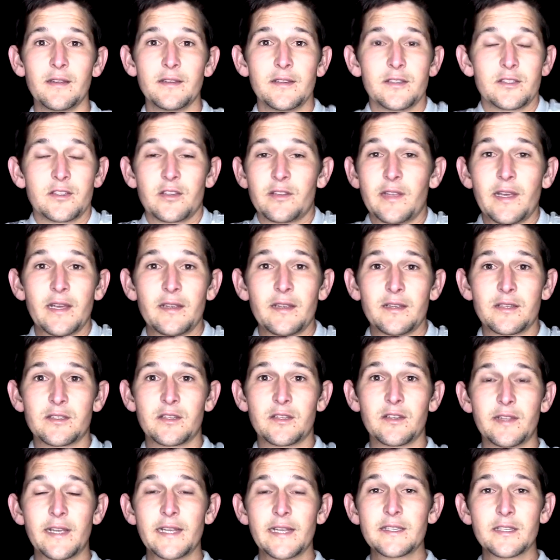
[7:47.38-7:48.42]
So
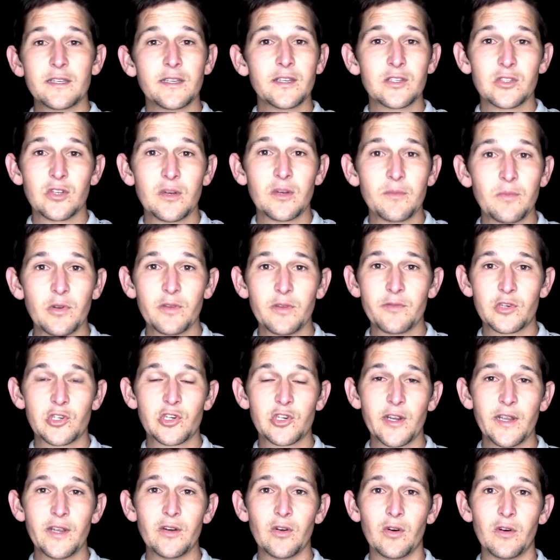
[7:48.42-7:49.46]
that's an example of a
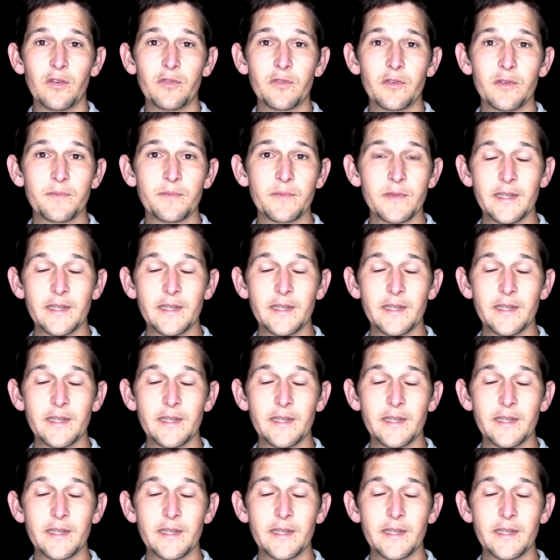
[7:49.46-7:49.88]
trade-off.